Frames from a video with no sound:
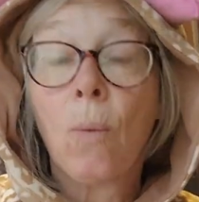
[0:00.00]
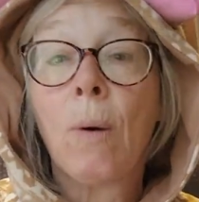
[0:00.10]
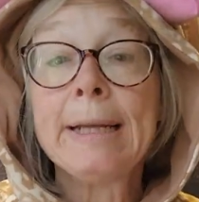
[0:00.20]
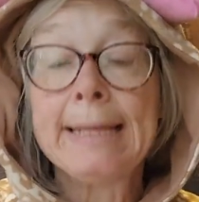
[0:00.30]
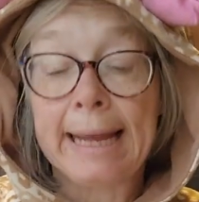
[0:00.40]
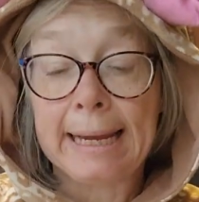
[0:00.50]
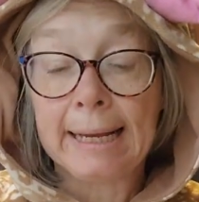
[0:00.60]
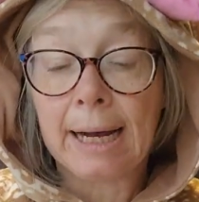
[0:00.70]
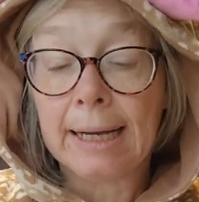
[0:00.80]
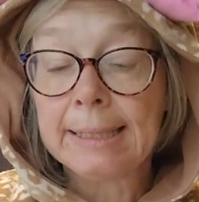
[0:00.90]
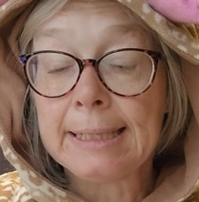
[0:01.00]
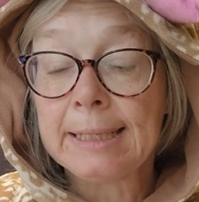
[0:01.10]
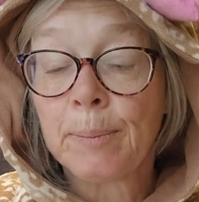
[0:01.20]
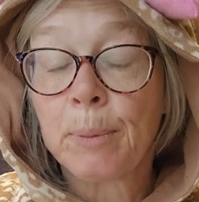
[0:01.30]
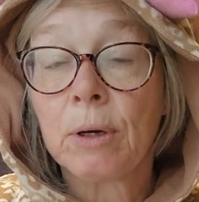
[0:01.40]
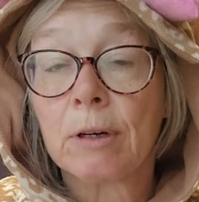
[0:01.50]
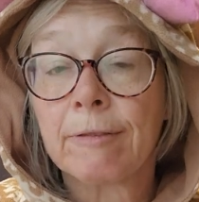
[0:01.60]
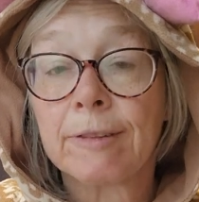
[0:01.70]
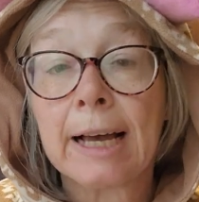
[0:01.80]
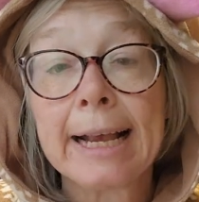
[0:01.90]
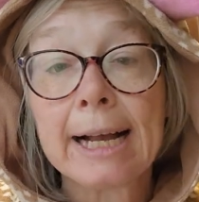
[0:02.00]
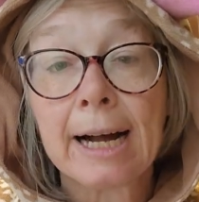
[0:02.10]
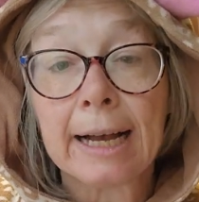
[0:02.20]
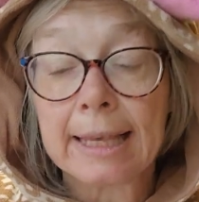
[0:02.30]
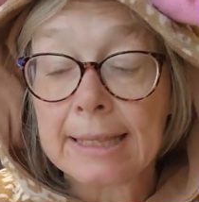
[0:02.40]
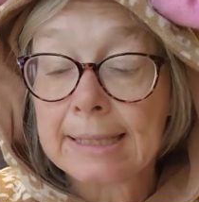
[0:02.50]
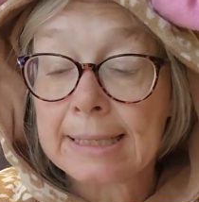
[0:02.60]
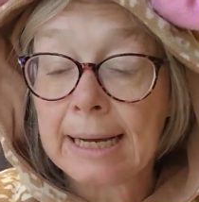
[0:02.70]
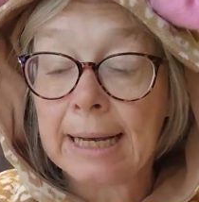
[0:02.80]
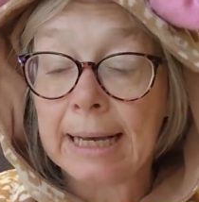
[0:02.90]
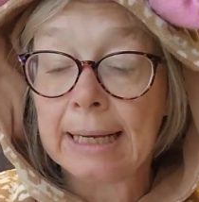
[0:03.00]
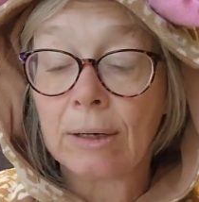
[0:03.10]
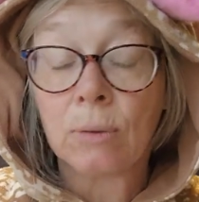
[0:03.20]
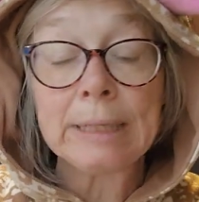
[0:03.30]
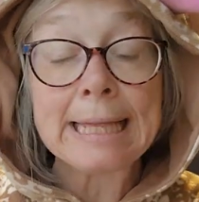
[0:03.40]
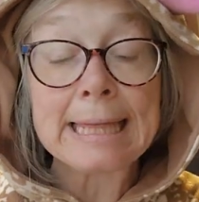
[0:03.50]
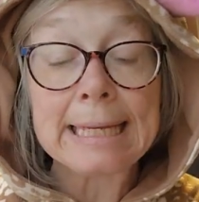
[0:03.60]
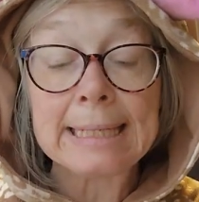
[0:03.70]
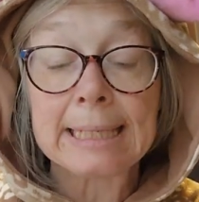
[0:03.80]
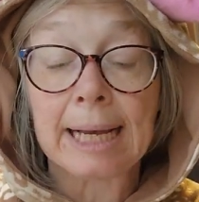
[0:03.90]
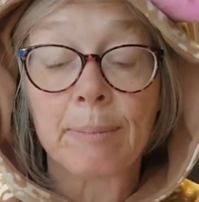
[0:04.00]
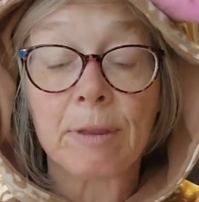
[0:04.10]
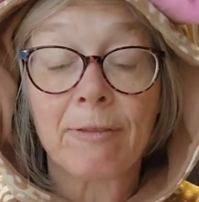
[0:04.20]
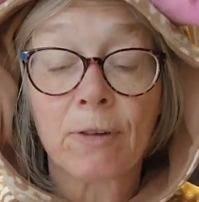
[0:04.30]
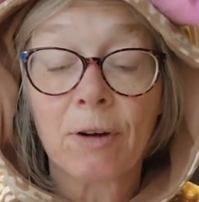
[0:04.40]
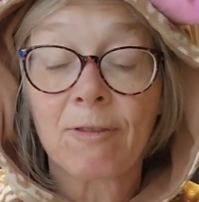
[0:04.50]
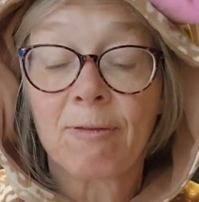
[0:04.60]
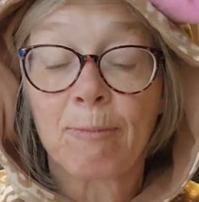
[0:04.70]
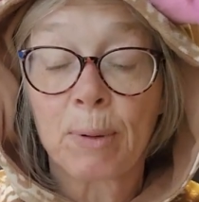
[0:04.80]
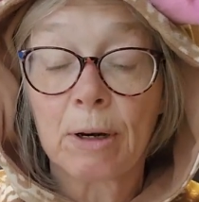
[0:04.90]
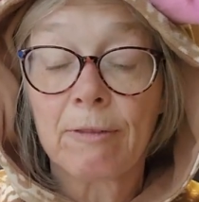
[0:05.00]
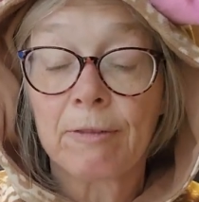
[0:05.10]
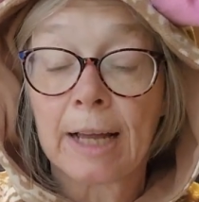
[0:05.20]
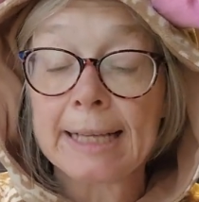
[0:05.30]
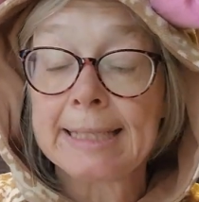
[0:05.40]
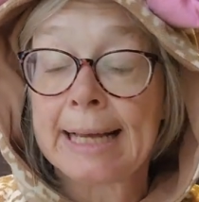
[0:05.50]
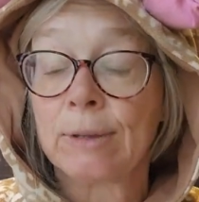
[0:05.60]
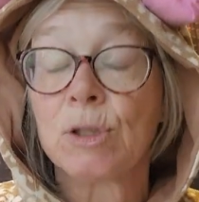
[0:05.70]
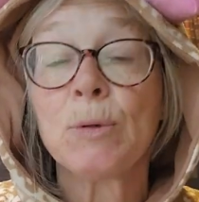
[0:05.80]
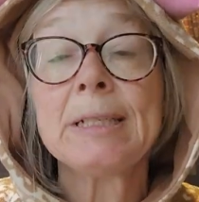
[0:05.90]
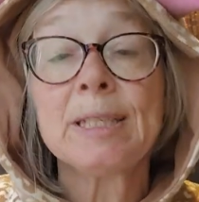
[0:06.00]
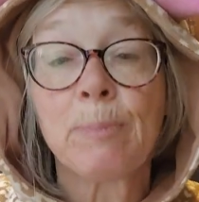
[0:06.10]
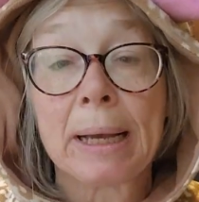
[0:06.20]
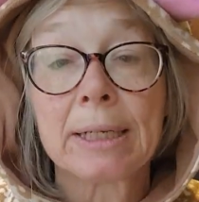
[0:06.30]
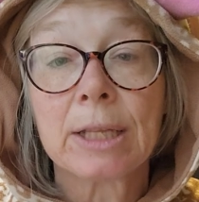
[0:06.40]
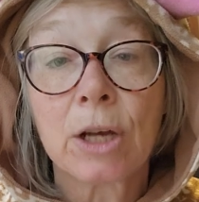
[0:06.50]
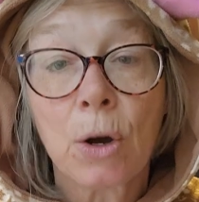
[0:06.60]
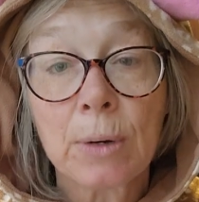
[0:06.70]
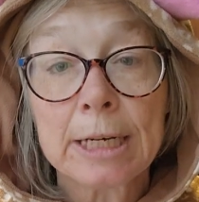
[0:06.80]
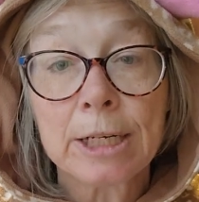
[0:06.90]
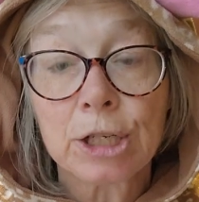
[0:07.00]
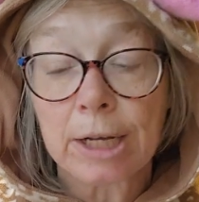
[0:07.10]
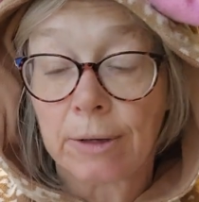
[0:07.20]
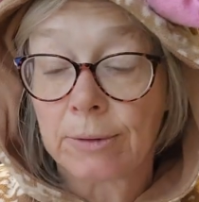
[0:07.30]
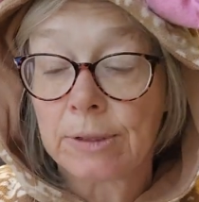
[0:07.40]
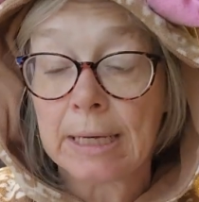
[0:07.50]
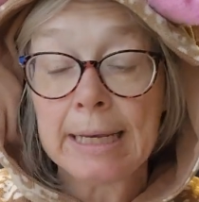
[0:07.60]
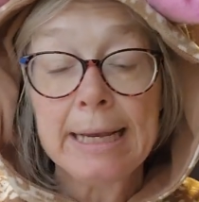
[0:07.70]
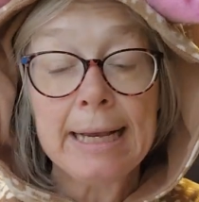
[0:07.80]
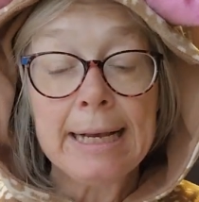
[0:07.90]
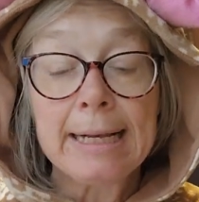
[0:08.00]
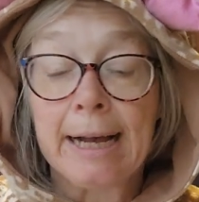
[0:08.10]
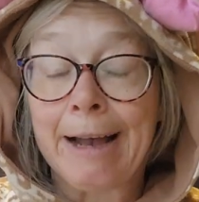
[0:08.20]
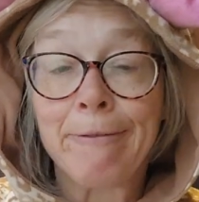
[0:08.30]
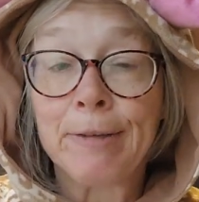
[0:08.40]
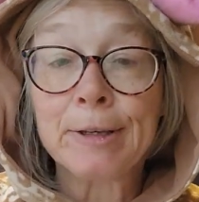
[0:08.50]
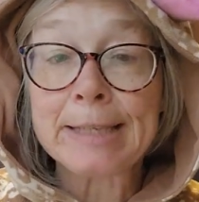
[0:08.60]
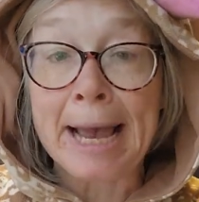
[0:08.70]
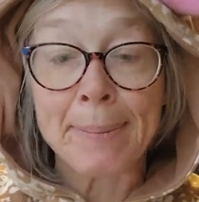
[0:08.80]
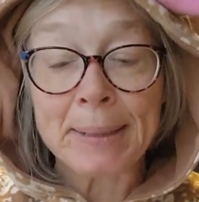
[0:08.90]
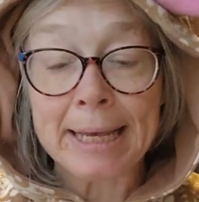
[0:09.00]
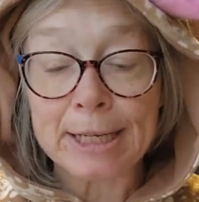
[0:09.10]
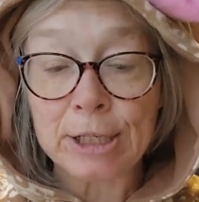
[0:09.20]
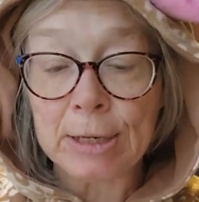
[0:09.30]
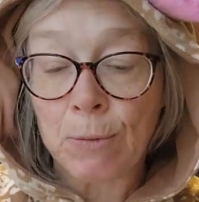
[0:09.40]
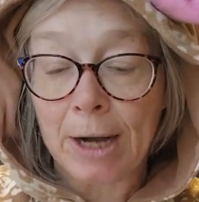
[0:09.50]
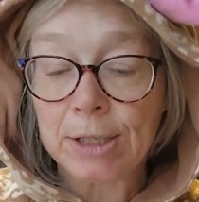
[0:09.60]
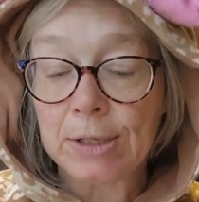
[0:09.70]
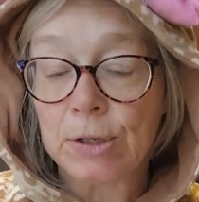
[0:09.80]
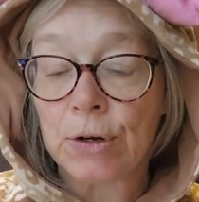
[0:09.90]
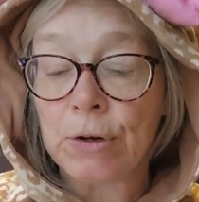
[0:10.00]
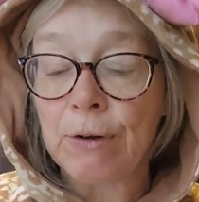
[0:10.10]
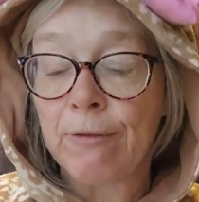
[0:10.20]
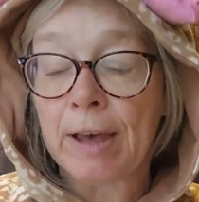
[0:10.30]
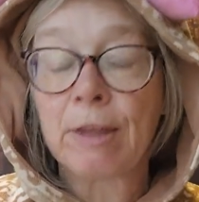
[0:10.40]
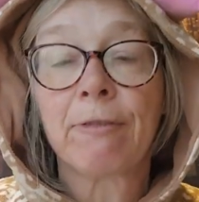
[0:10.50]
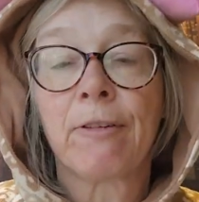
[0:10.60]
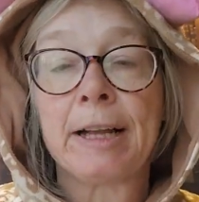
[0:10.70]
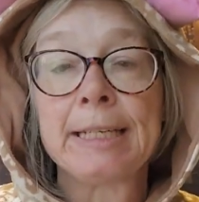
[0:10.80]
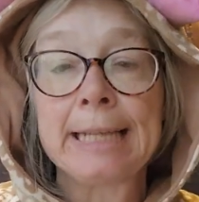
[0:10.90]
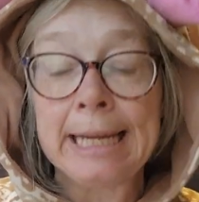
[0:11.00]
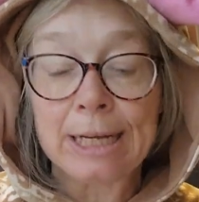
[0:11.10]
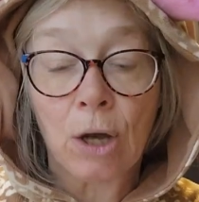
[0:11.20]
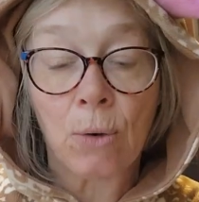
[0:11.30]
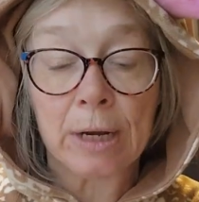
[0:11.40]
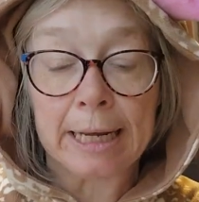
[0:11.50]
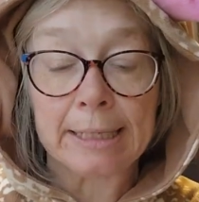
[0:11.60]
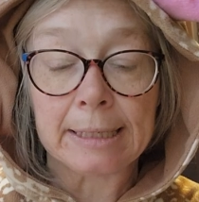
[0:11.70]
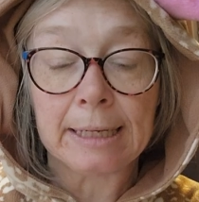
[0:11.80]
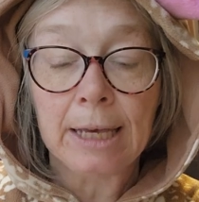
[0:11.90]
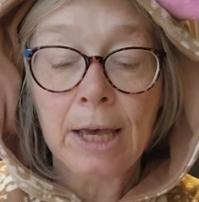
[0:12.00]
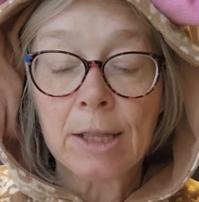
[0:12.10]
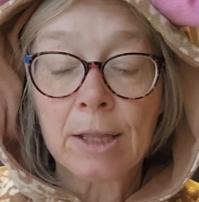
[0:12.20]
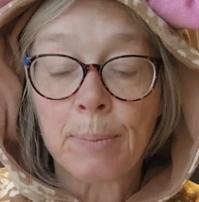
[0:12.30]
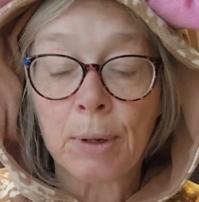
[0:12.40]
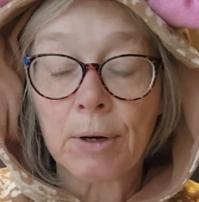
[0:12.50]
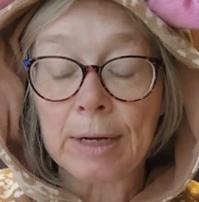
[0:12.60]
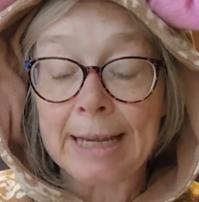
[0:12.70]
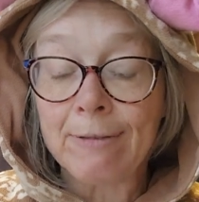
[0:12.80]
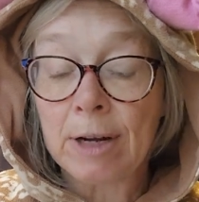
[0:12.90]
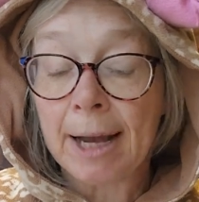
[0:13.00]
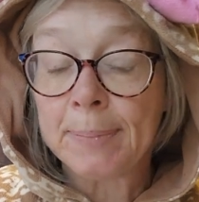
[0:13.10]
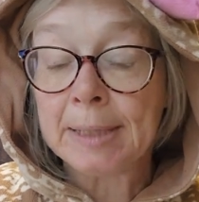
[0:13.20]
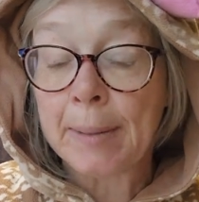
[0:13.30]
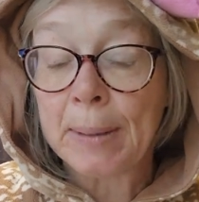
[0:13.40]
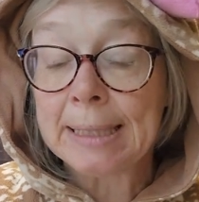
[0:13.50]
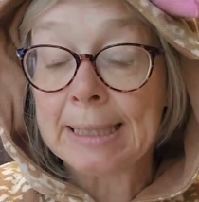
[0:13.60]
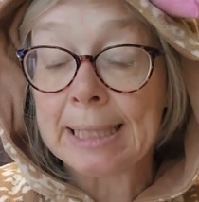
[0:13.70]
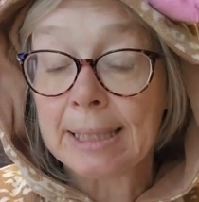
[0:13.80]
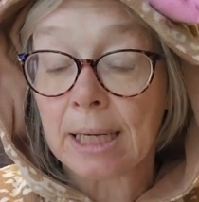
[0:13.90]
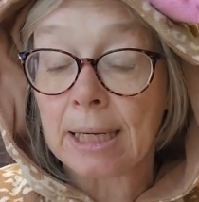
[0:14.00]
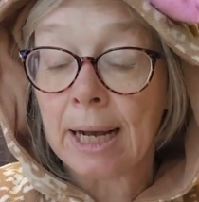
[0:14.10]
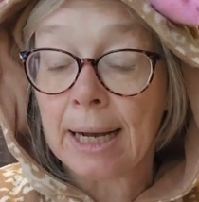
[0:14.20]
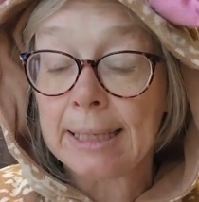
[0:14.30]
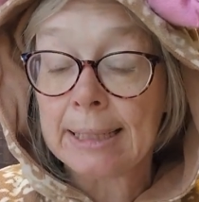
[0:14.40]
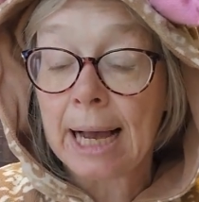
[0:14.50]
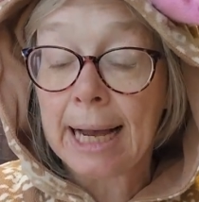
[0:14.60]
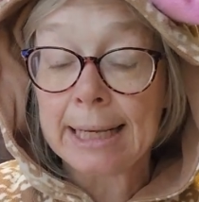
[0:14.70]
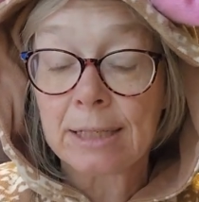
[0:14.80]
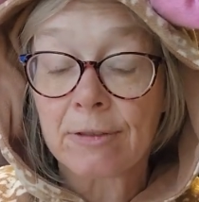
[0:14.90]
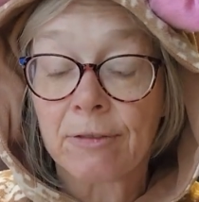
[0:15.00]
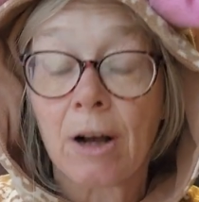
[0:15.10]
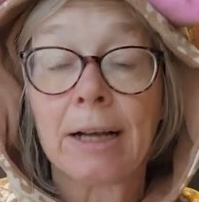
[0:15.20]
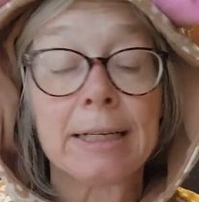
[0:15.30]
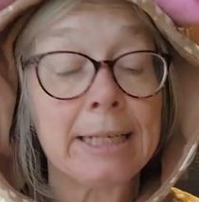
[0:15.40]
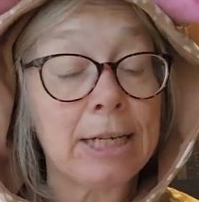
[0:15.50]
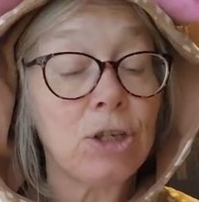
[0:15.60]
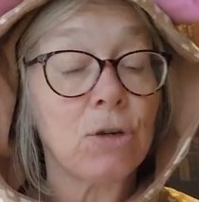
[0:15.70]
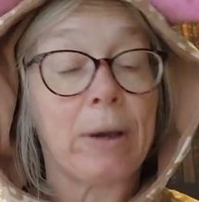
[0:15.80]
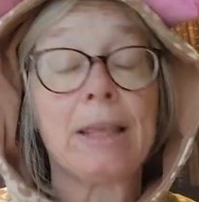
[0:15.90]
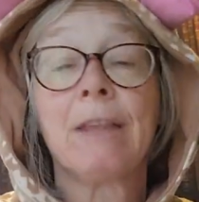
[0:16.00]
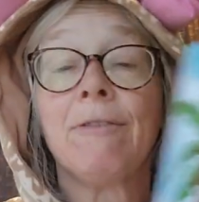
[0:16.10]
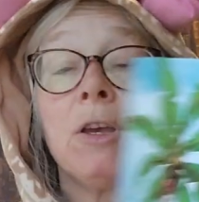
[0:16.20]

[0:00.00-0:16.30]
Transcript: One day, Kai sees a bird flying high in the sky. Only this time, the bird flies down to inspect the coconut shells. Kai feels happy as she watches her new feathered friend eat coconut. The bird even hops up and sits on Kai's highest frond, enjoying the